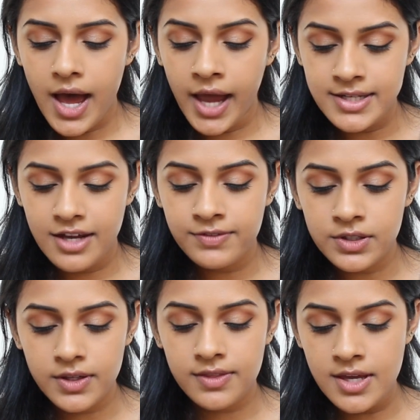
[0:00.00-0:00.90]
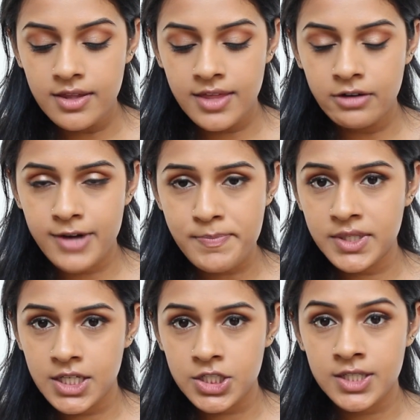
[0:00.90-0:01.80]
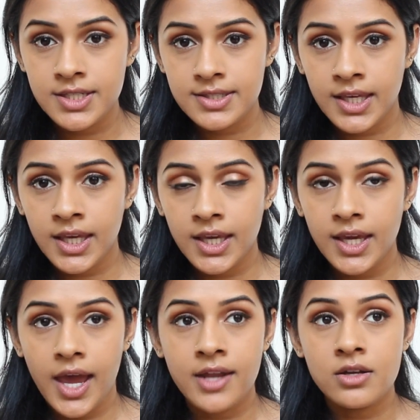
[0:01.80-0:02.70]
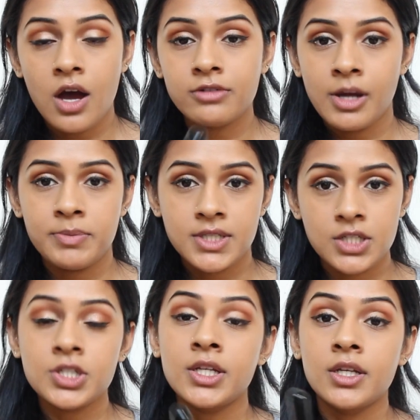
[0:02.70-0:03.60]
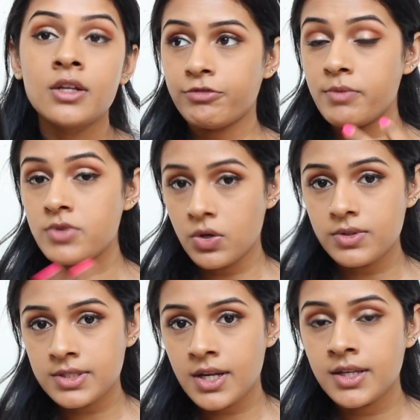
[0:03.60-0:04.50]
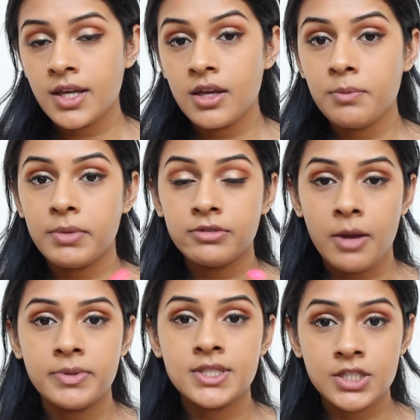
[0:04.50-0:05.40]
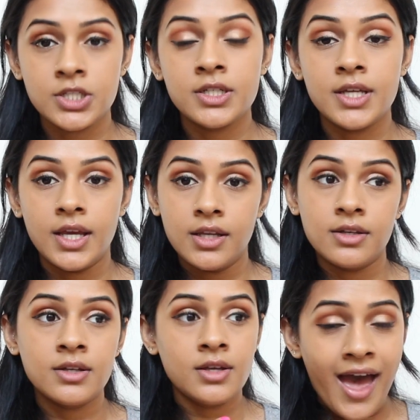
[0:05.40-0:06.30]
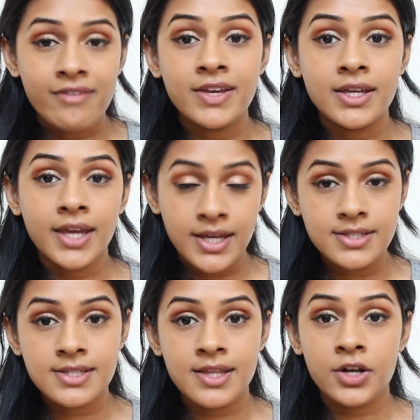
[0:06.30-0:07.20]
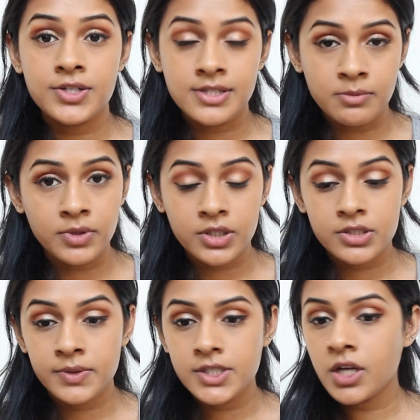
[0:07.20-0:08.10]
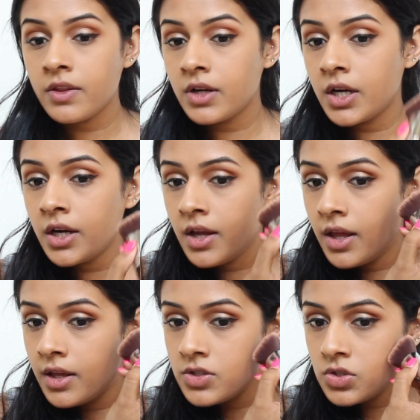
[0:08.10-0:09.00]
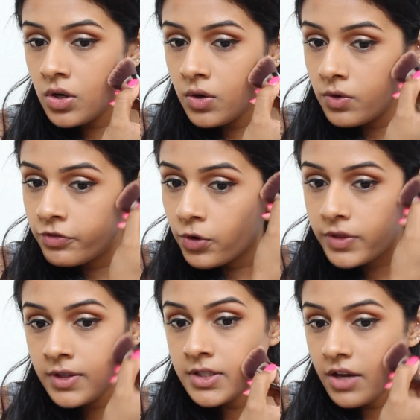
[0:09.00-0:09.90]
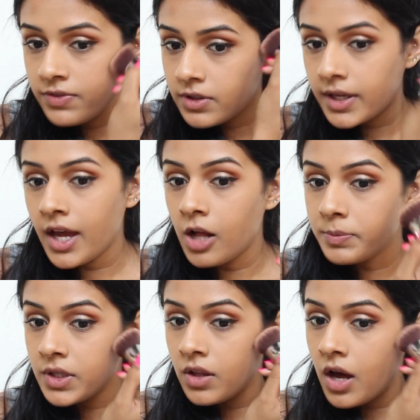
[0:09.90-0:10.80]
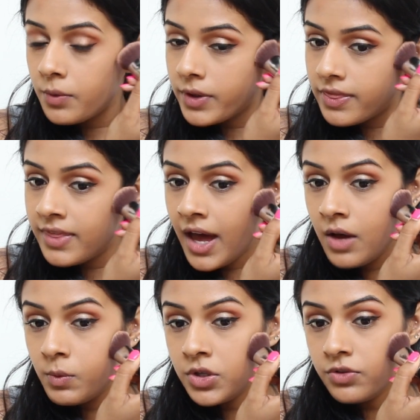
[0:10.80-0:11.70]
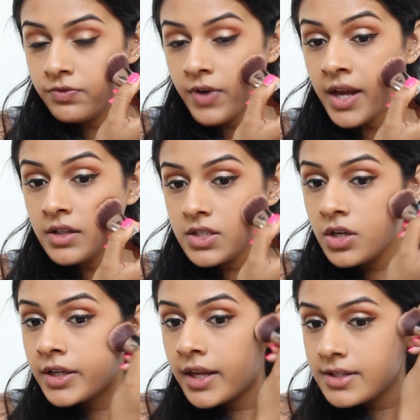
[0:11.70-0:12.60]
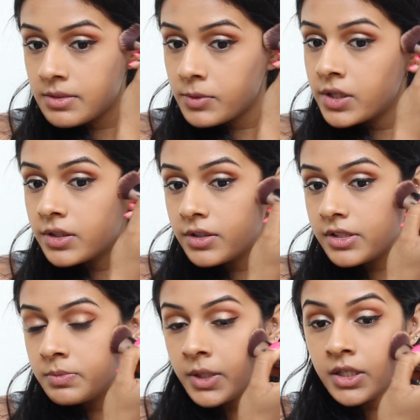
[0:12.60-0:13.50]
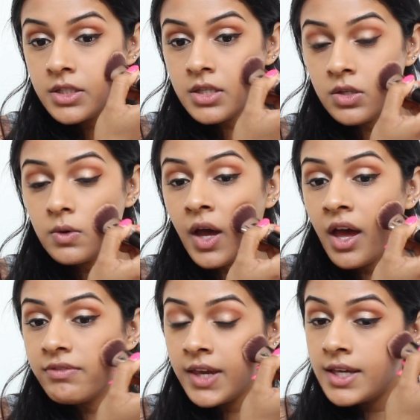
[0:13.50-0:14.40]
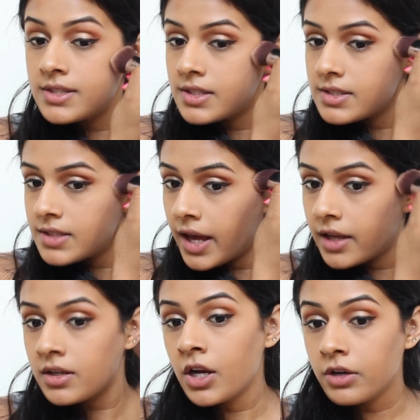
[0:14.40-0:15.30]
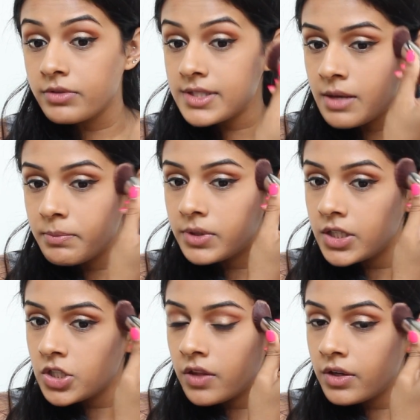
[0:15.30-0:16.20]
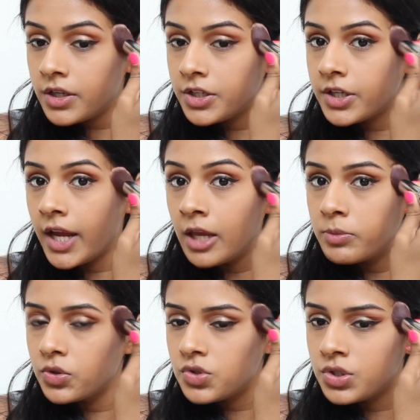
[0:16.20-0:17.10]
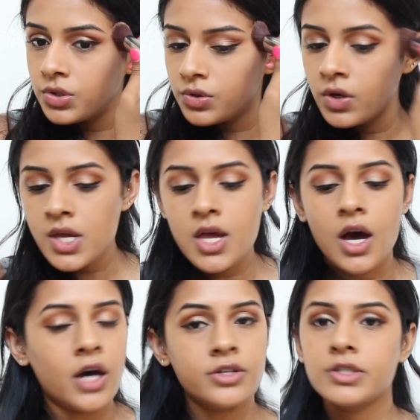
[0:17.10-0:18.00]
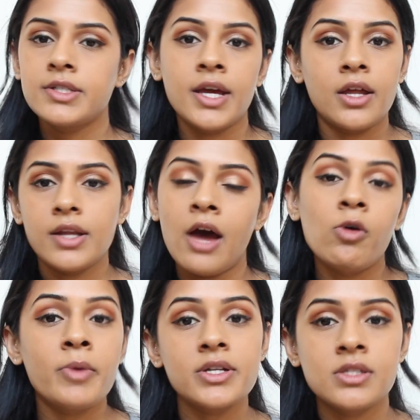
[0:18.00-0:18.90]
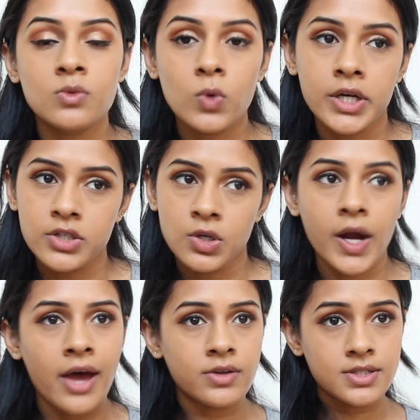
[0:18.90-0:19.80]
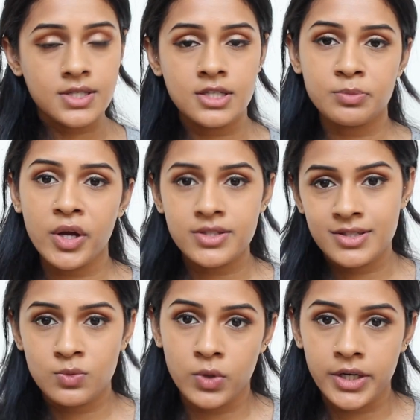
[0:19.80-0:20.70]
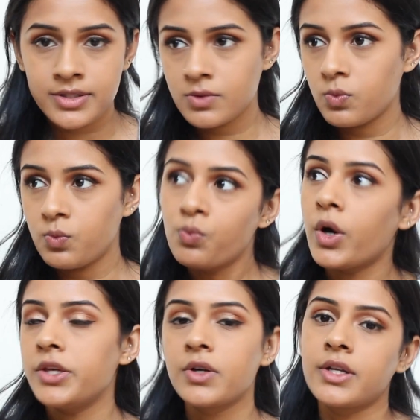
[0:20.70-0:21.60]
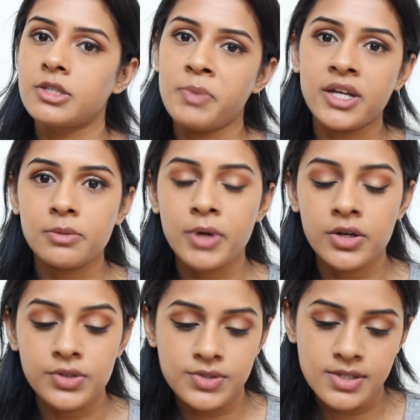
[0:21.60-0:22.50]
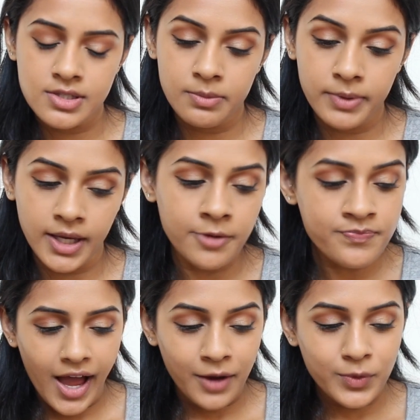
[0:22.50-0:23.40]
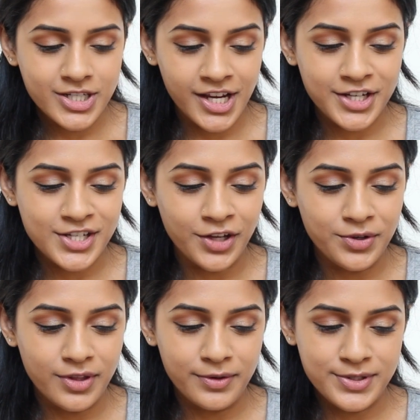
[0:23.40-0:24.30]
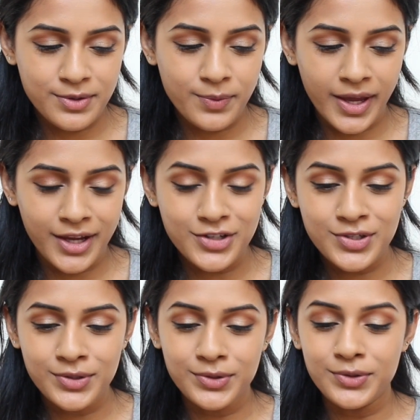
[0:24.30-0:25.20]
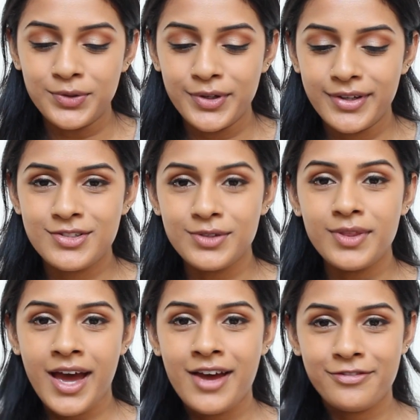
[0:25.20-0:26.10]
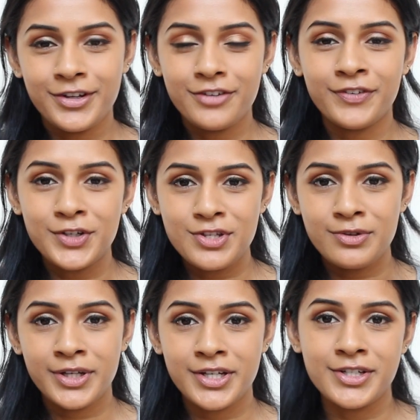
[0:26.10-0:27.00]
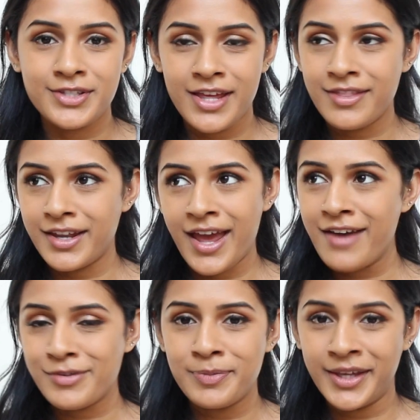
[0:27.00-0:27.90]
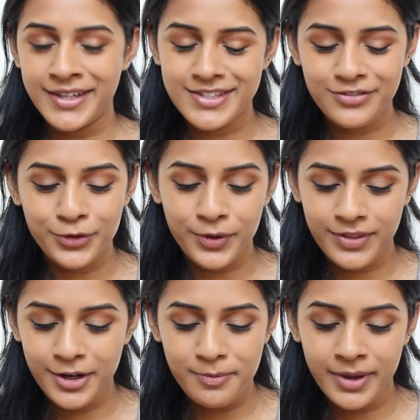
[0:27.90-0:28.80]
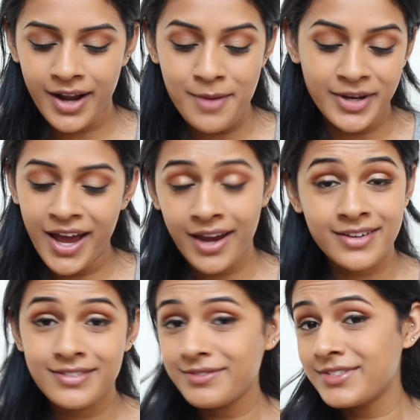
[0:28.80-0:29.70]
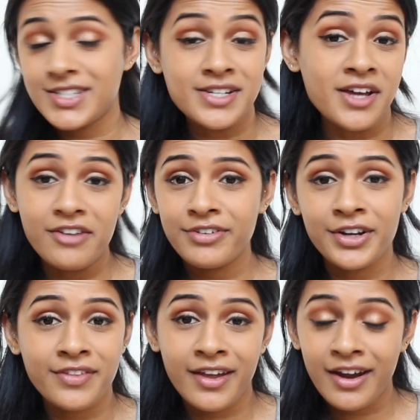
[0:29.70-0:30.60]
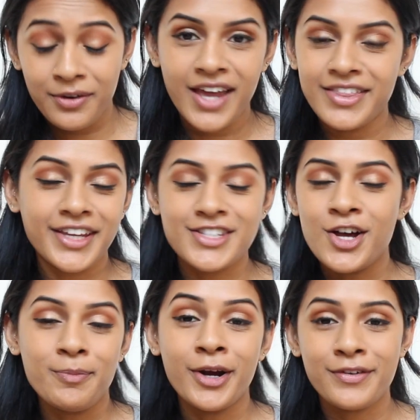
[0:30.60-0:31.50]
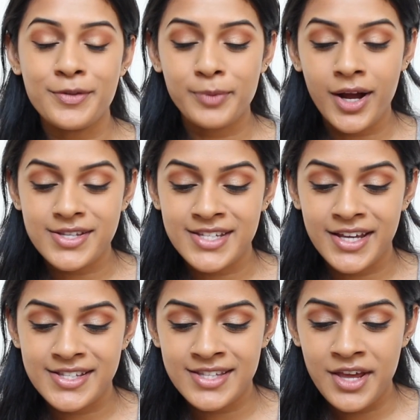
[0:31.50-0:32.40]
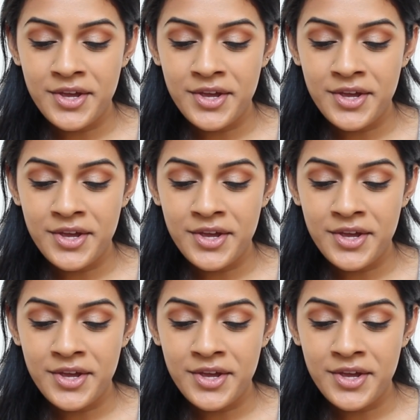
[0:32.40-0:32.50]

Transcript: I definitely think that repetition is key, and not repetition from note studying, but repetition in having cases that are similar to each other. So 4th year definitely helped a lot with that. When you finally start getting some clinical experience and you have cases that resemble each other, you're able to understand how a medicine works or how a disease process works, what you can expect a prognosis to be. I wish I could tell you there was a way to do that for your first 3 years and then have it be easy 4th year, but I mean, I did not figure that out. I think it's all part of the process.